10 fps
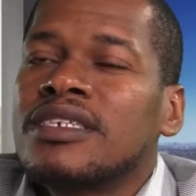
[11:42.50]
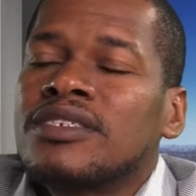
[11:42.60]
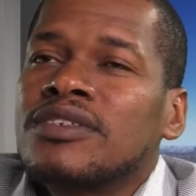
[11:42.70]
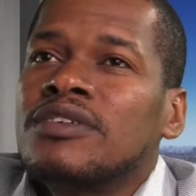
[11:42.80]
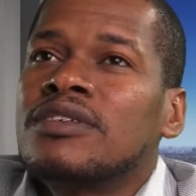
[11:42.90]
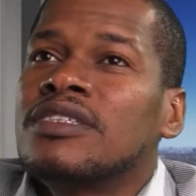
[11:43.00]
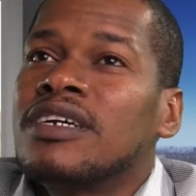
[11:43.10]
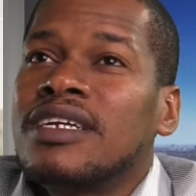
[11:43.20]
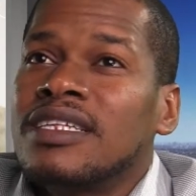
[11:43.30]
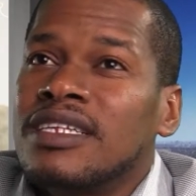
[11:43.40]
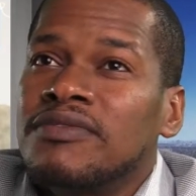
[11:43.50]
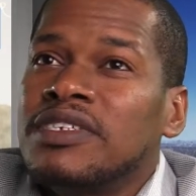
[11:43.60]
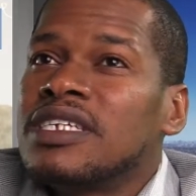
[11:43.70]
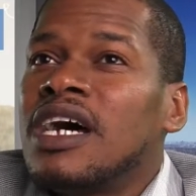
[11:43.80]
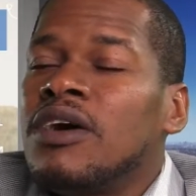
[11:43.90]
So the
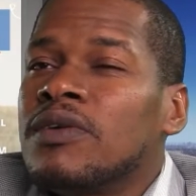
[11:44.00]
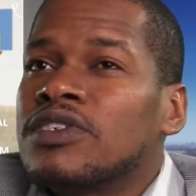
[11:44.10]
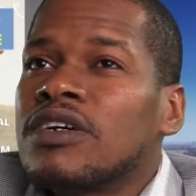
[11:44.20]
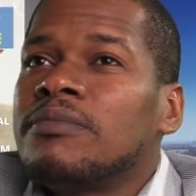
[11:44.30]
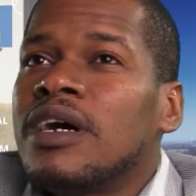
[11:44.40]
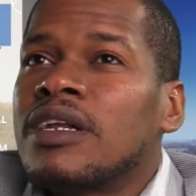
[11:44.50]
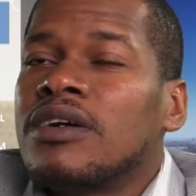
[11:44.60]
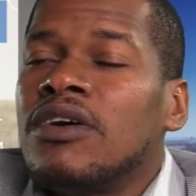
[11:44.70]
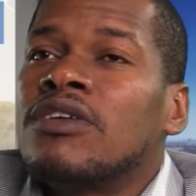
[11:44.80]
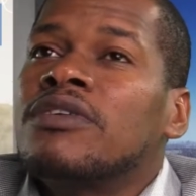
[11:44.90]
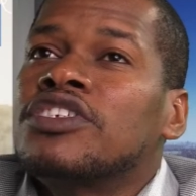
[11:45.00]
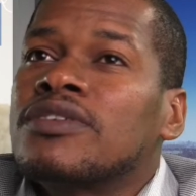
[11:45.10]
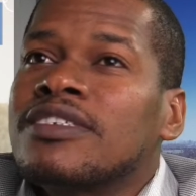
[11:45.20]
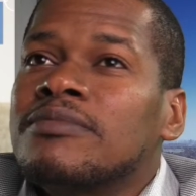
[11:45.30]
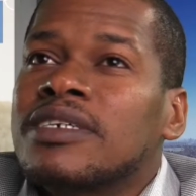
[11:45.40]
reason I always talk about auto
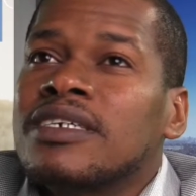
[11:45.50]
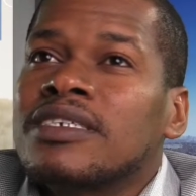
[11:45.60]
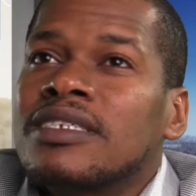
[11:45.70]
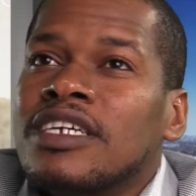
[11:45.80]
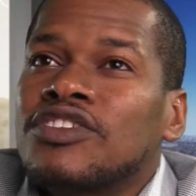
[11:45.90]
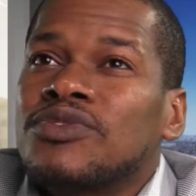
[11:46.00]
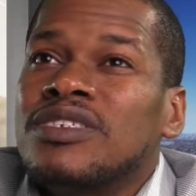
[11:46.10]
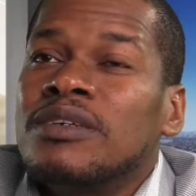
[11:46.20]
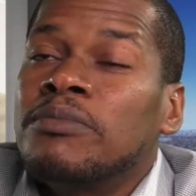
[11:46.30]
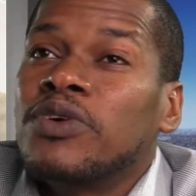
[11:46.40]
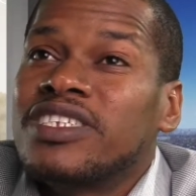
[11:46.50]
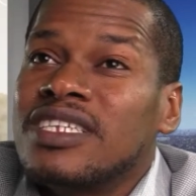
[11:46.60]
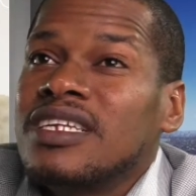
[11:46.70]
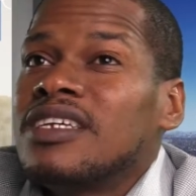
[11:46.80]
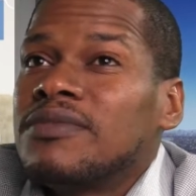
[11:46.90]
insurance is because that's the most
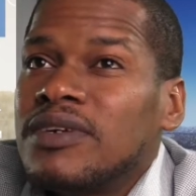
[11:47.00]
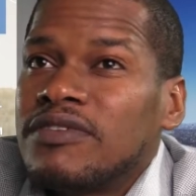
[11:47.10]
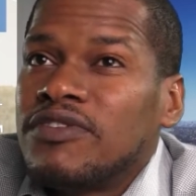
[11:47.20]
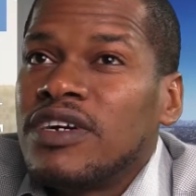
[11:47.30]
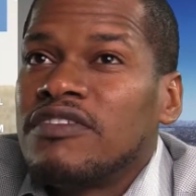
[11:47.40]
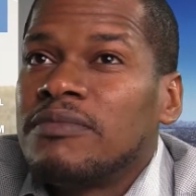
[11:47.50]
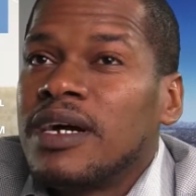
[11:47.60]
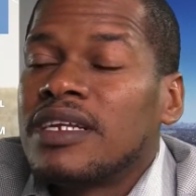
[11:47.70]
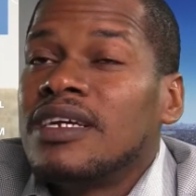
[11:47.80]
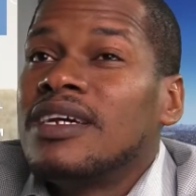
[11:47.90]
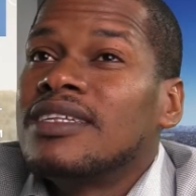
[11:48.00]
needed one for everybody.